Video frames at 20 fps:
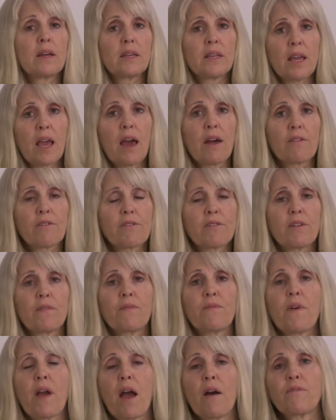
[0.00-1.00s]
Yes, if
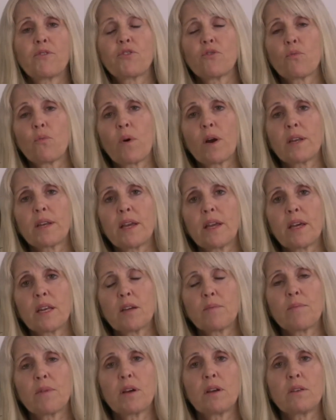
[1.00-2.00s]
after one
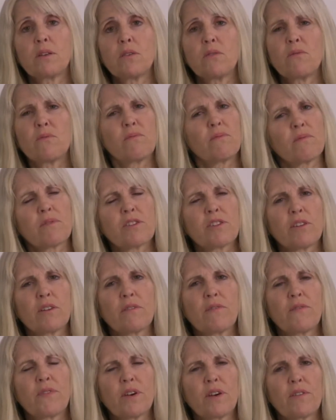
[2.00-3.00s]
enema you
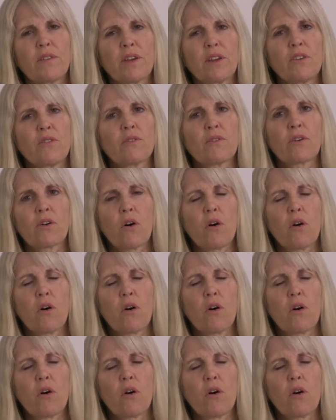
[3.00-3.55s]
still feel that your